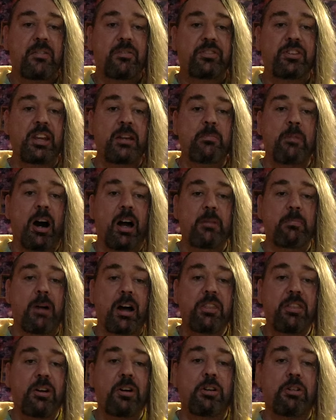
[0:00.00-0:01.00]
see my
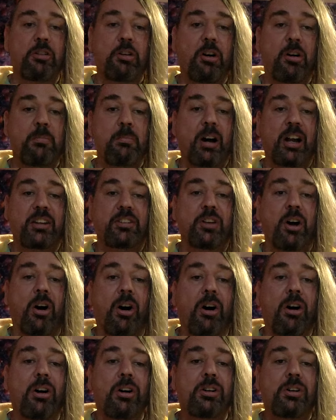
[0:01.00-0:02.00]
mother or my
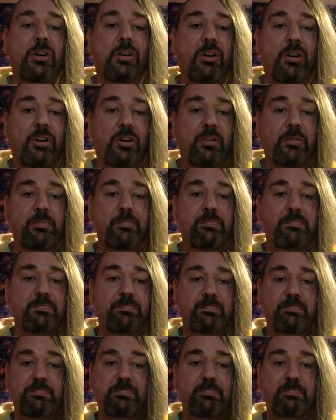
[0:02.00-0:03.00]
dog or
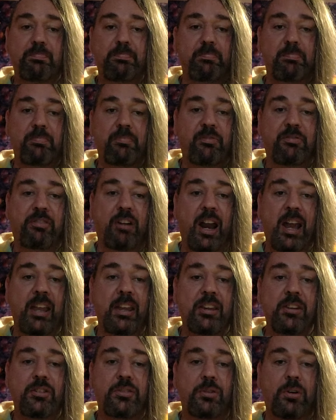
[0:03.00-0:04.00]

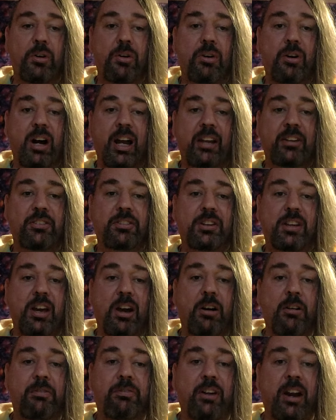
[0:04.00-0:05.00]
friends or
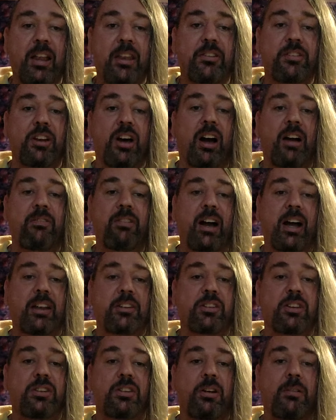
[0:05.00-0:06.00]
ex-girlfriends that I've
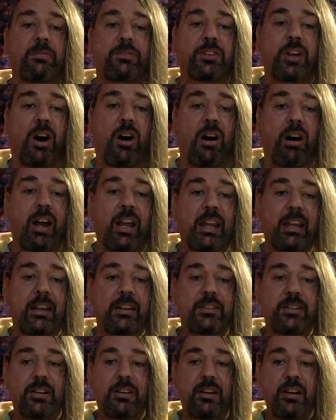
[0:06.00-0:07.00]
had that have
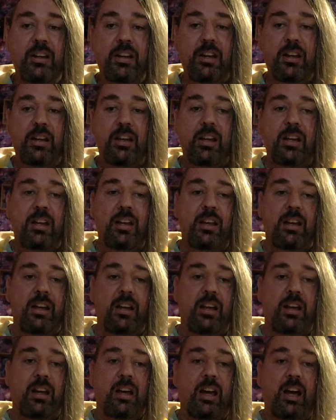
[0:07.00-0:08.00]
died,
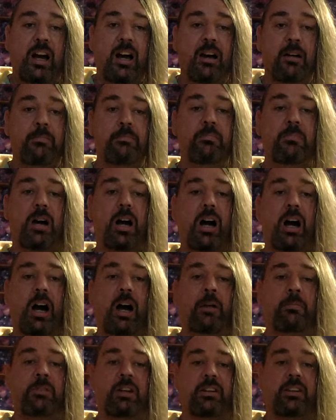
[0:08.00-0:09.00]
I'm
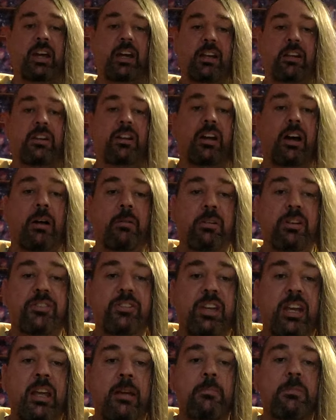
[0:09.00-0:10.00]
going to
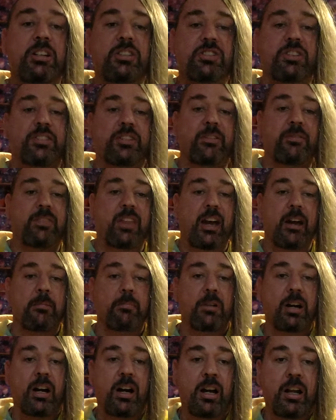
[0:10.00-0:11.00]
see images of
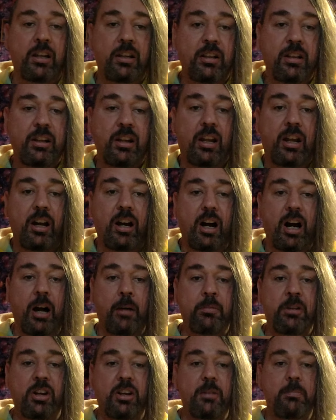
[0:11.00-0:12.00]
them, and
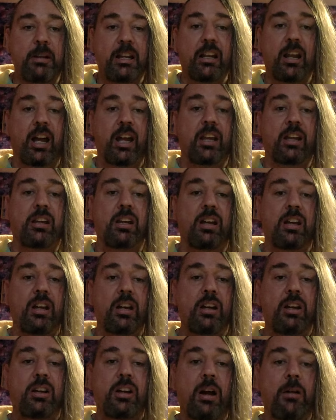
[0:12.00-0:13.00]
I'm going to be like,
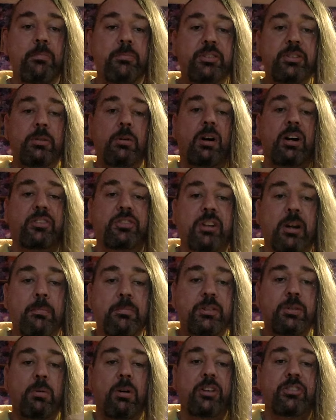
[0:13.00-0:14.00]
come to us,
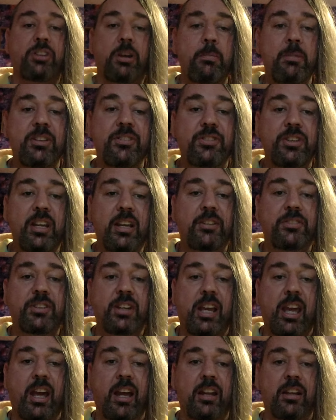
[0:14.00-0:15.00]
come and see us
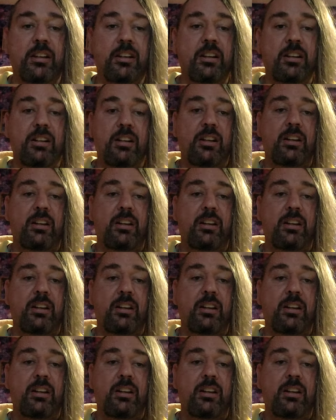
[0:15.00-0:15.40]
again.